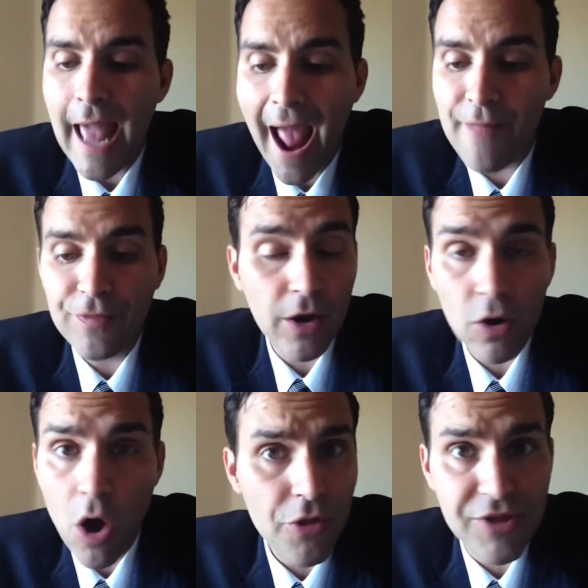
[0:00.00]
And they're
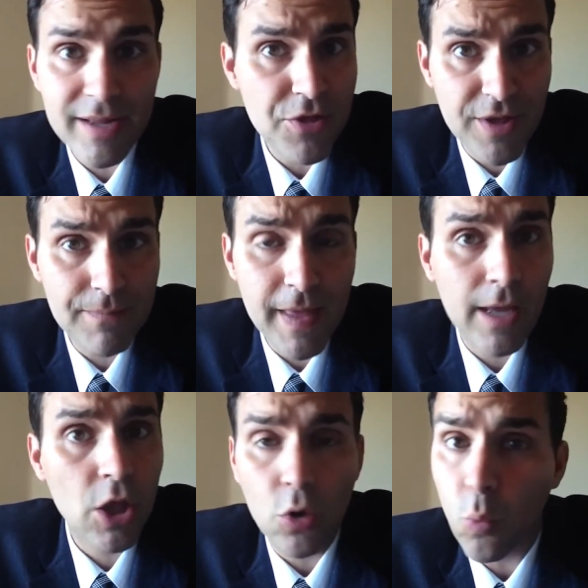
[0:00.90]
all saying the same thing.
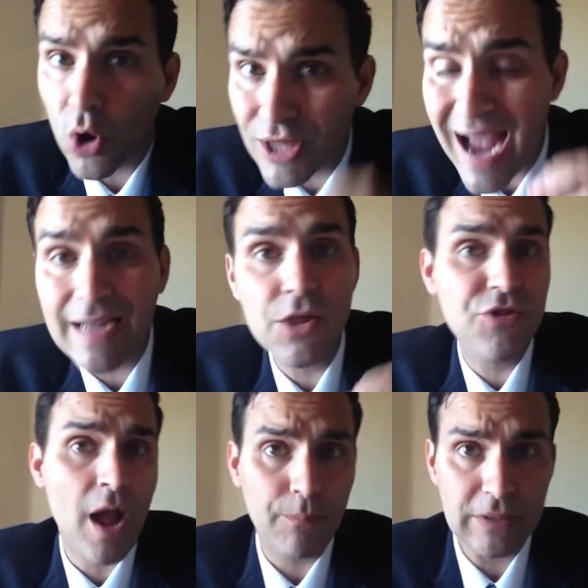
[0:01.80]
Look, we're not going to
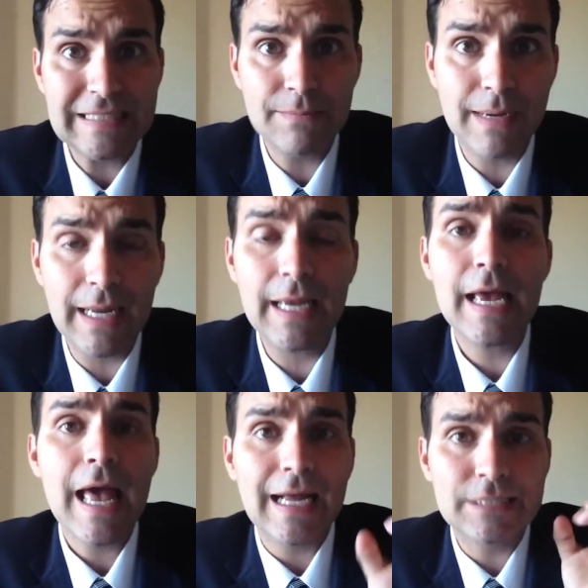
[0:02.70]
stop printing money
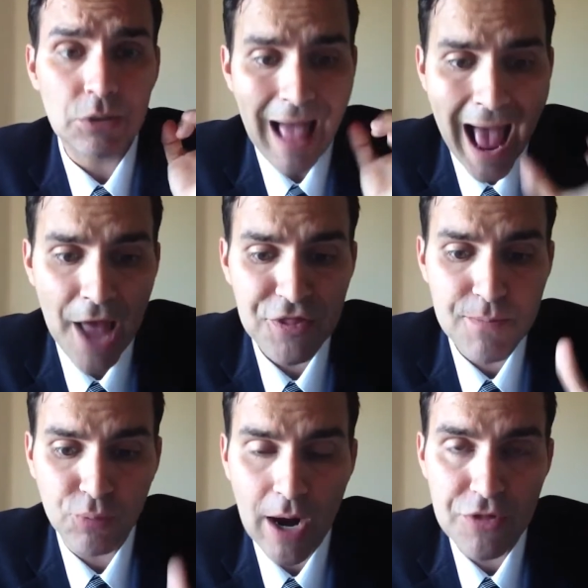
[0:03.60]
until
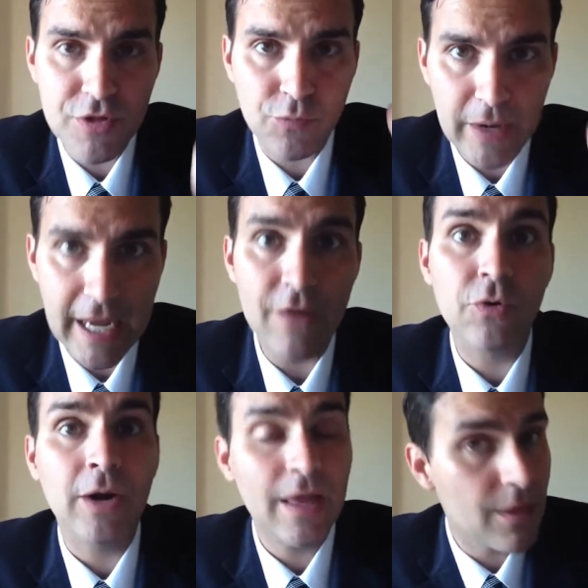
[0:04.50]
asset prices
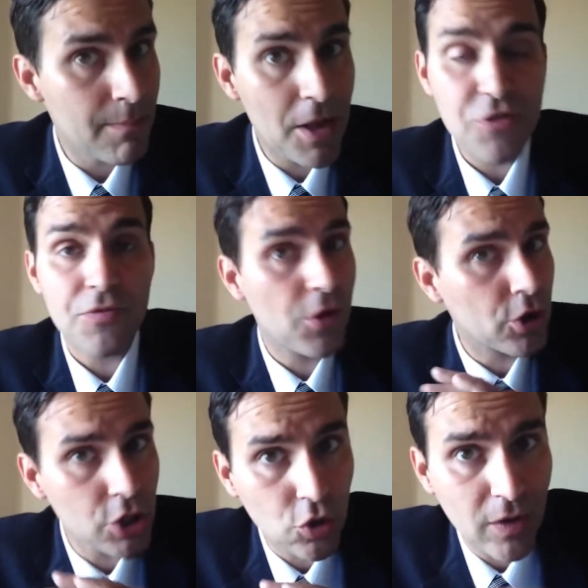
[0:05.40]
recover. In the midst, they're
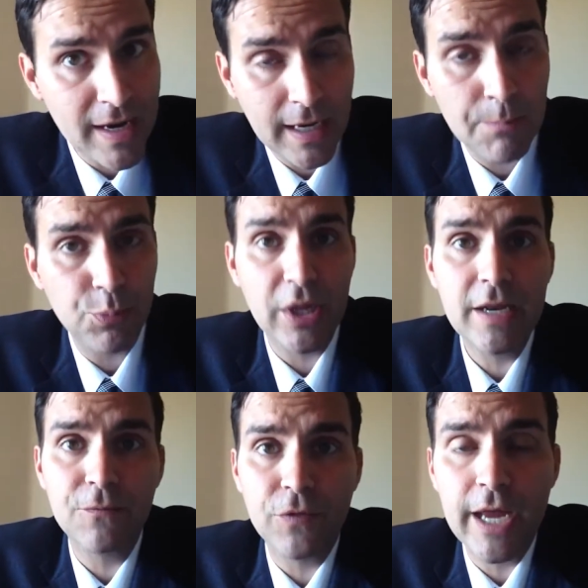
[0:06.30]
going to create a complete
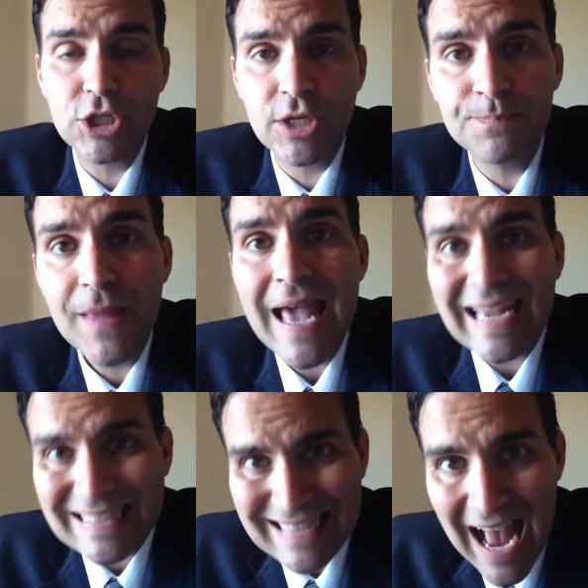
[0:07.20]
inflation
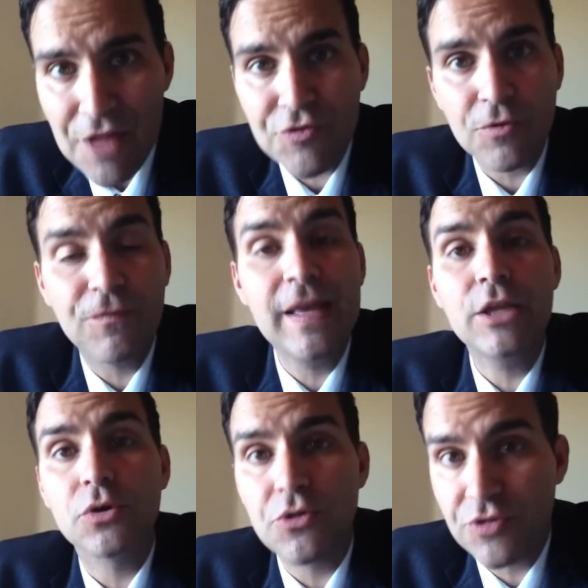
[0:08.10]
catastrophe,
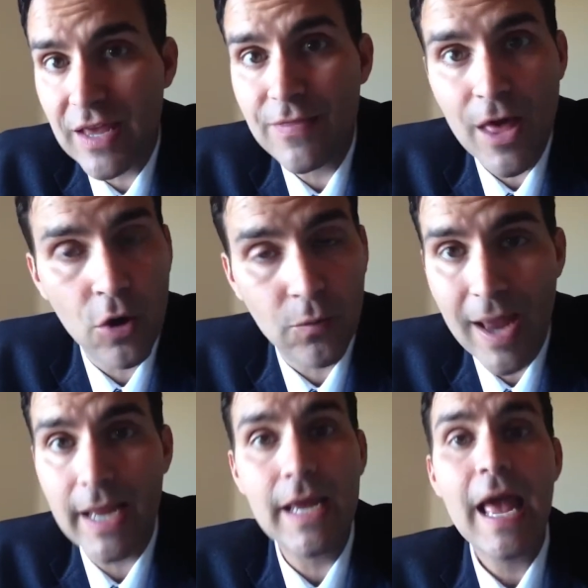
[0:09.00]
and you're seeing that
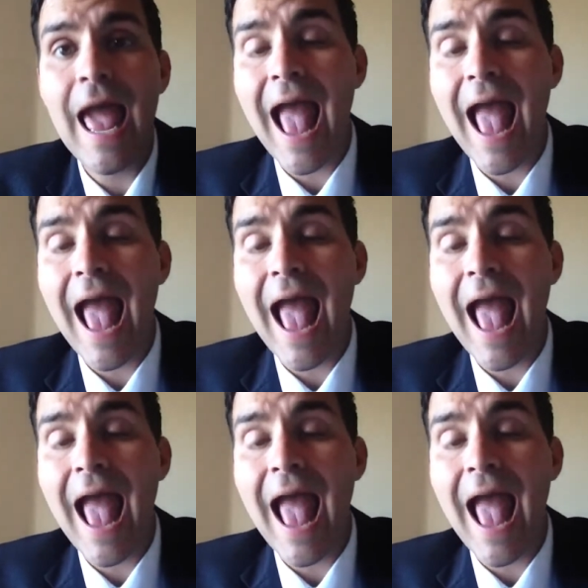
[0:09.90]
already.